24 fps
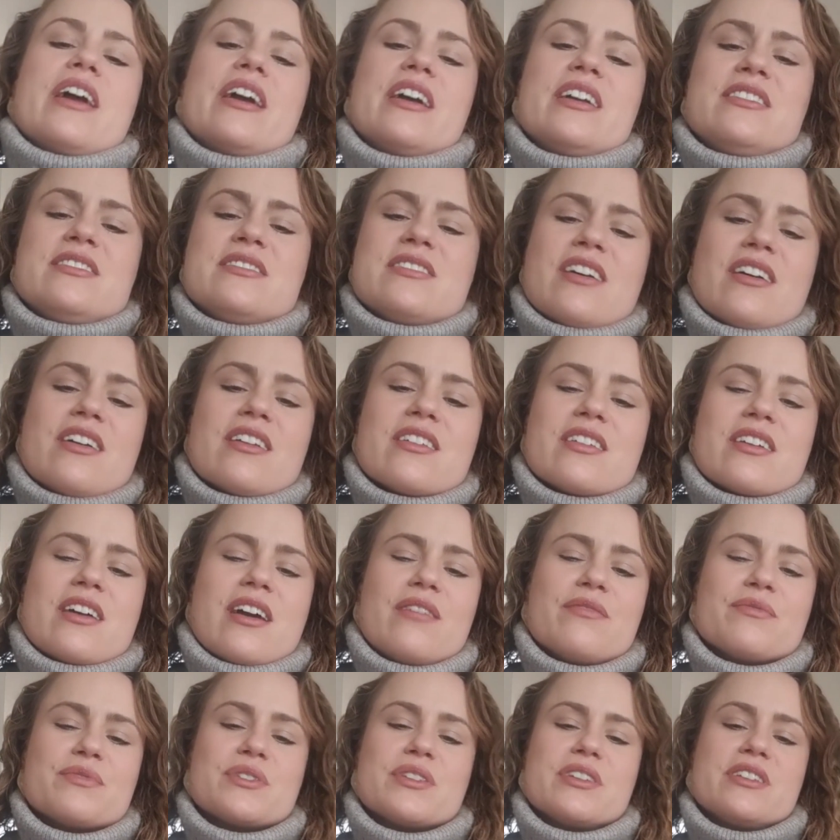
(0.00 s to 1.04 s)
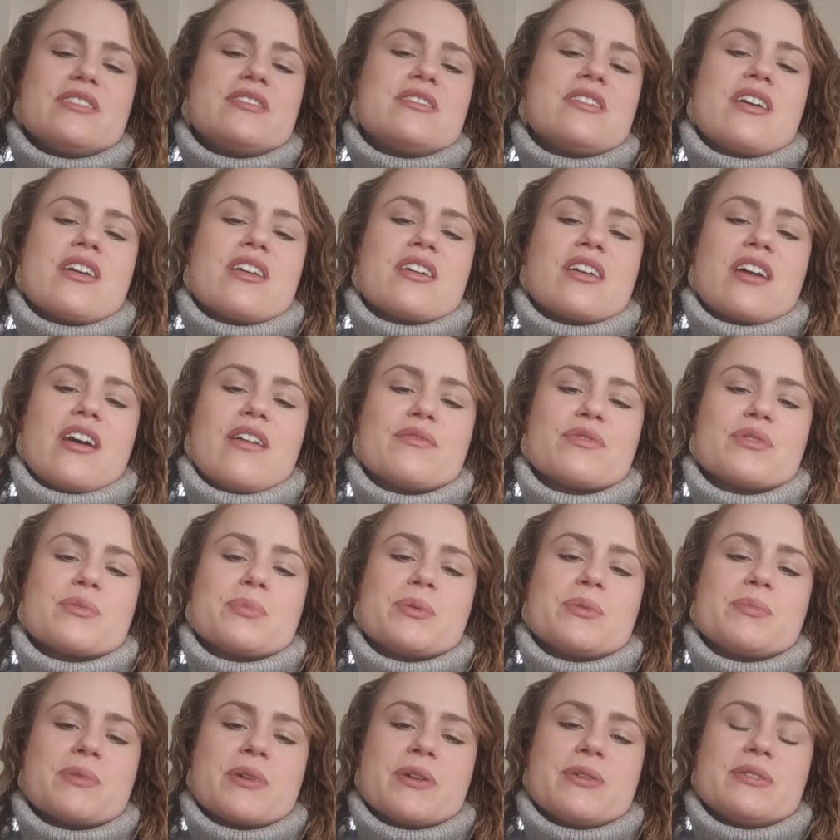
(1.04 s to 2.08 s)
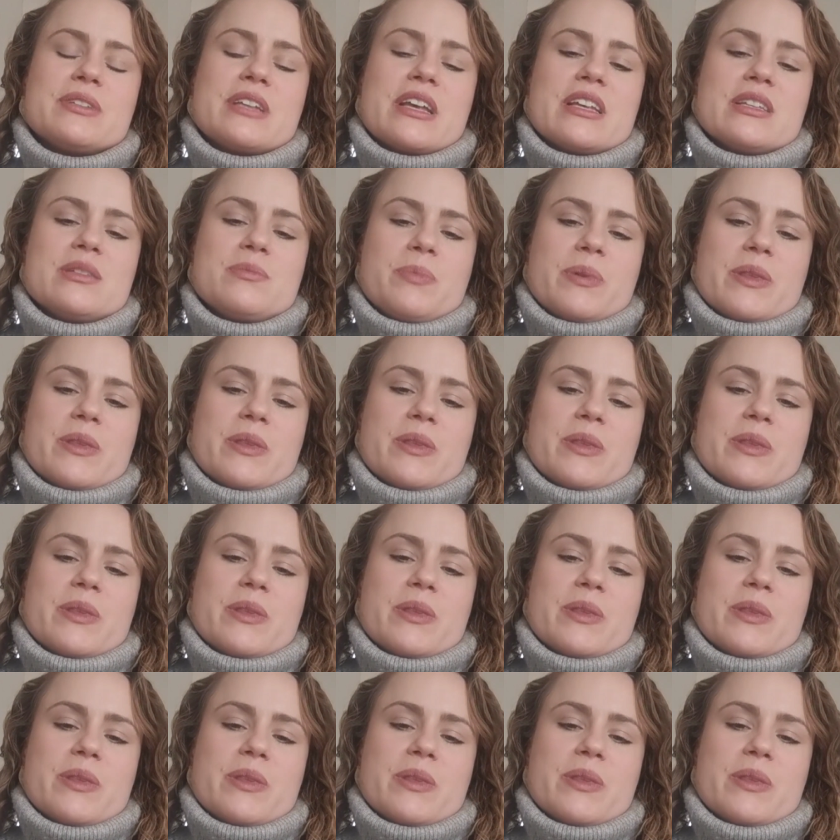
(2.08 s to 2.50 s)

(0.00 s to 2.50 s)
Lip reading: It's not a comfortable process,